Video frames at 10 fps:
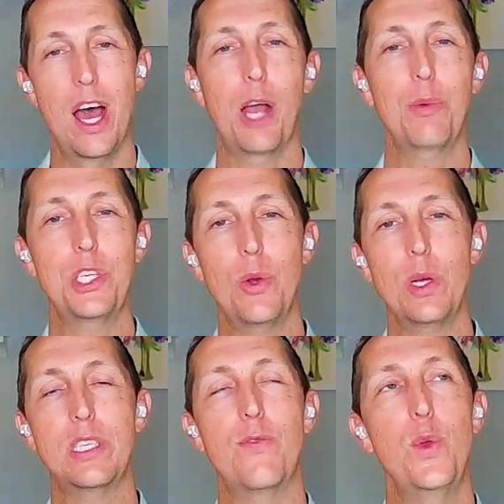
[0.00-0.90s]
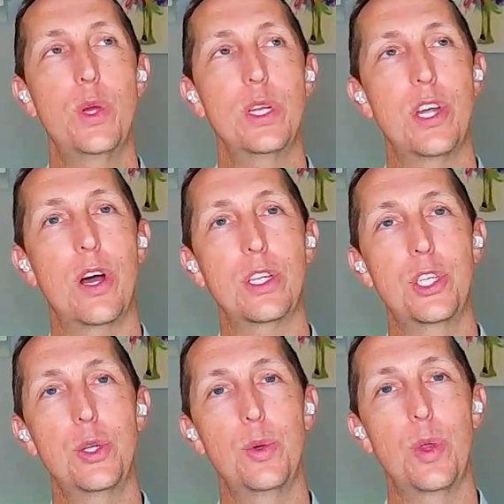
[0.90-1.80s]
I was curious if you could talk
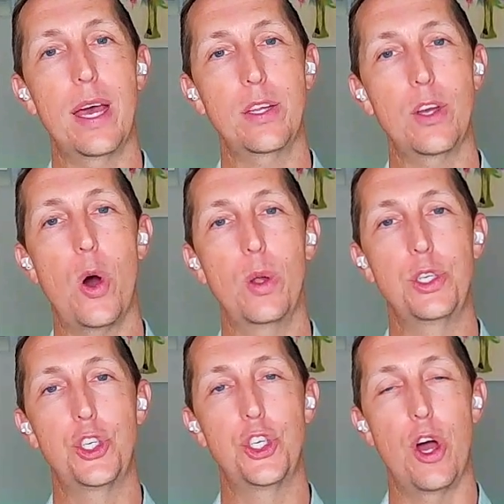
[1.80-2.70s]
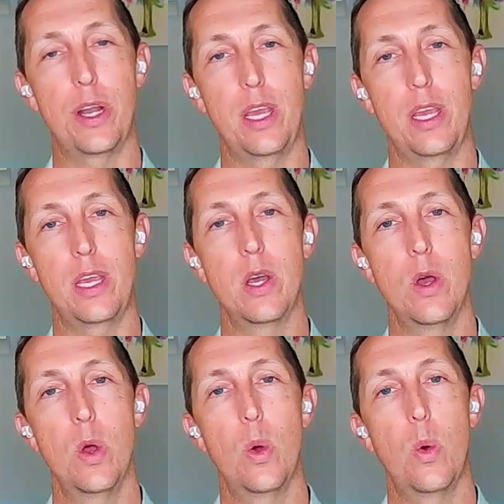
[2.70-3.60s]
to that college Johnny,
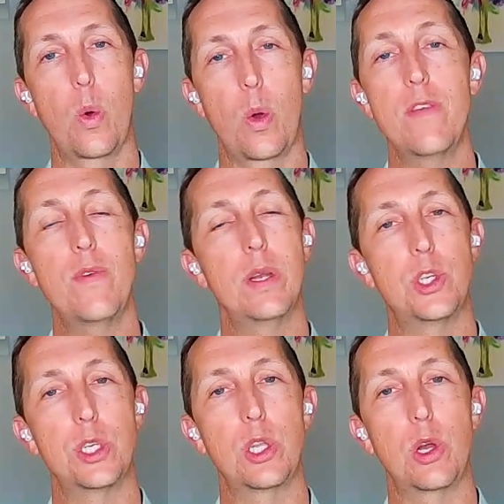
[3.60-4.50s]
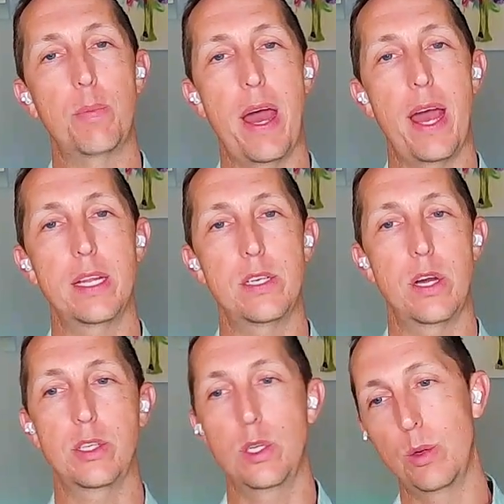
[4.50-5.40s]
or even just look back and
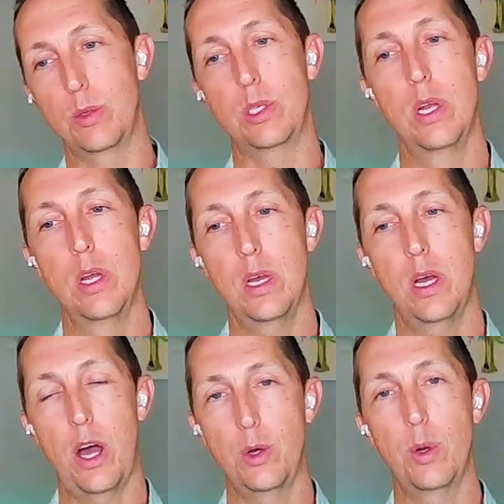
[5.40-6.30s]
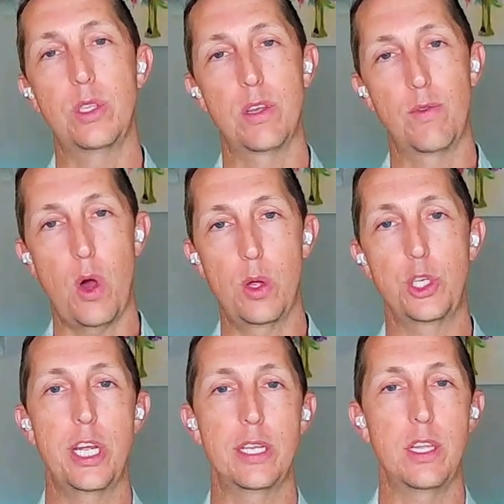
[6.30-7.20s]
talk to those hundreds of
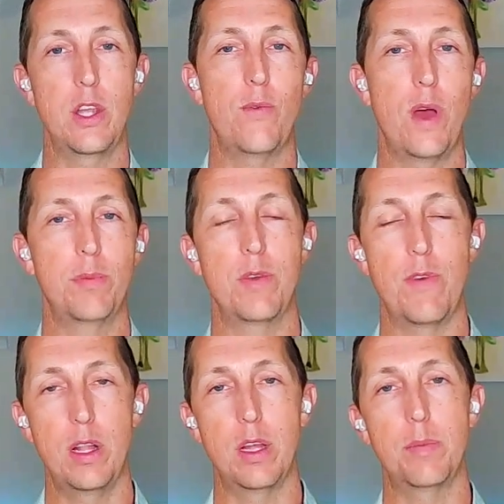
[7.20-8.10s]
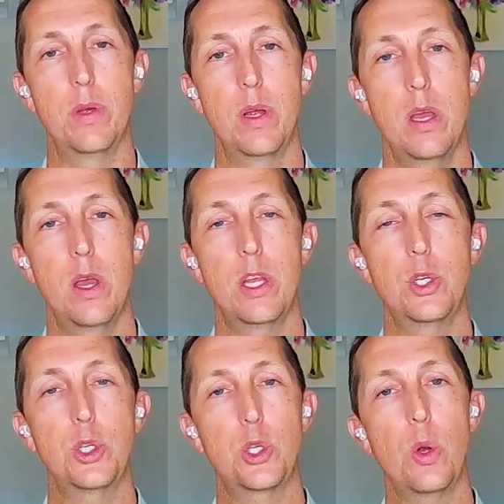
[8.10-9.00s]
college kids that you've helped develop. Is
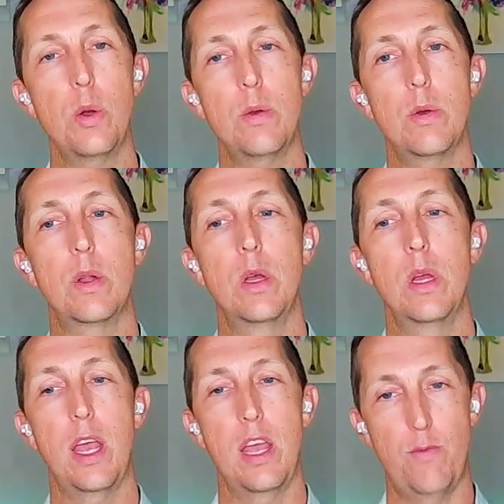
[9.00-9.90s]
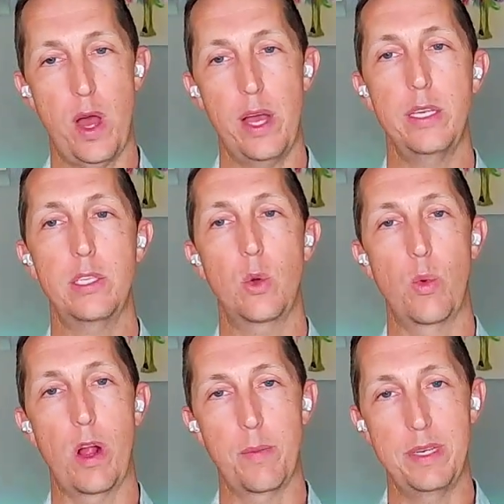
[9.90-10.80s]
there certain advice or
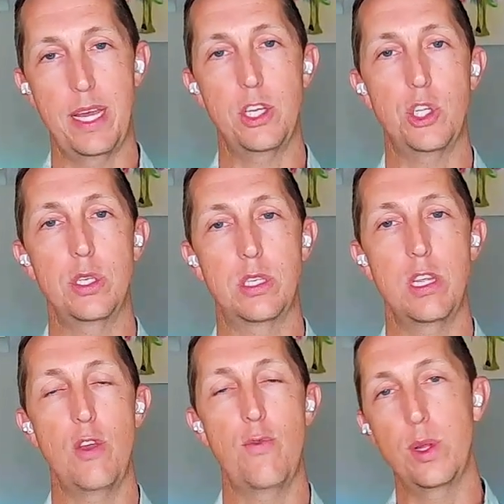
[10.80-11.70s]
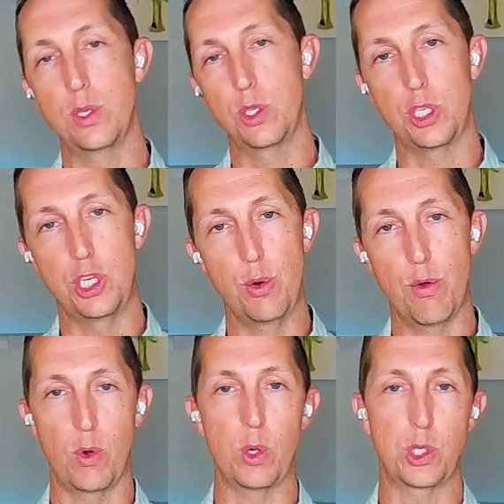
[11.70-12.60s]
recommendations that you feel is just
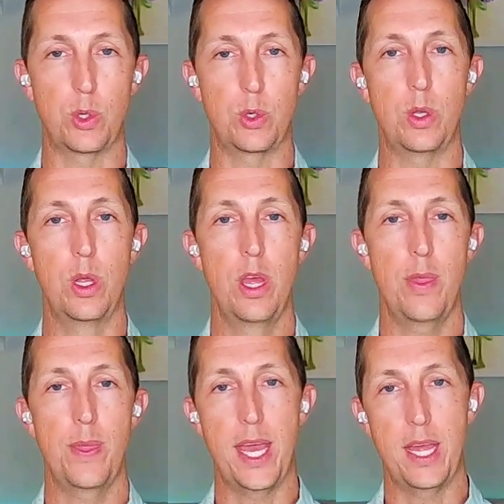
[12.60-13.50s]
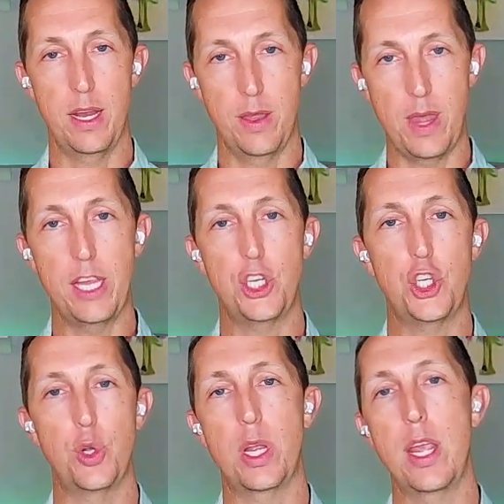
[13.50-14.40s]
universal that they
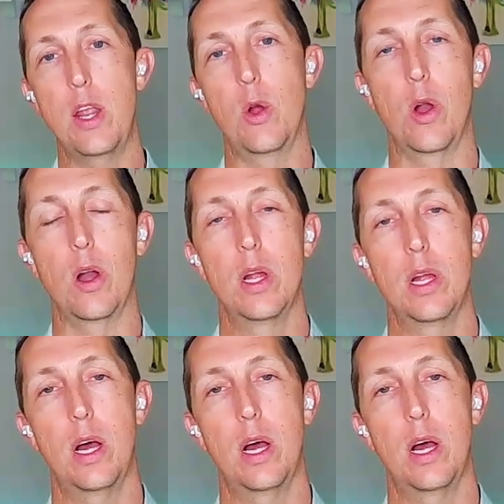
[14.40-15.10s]
should hear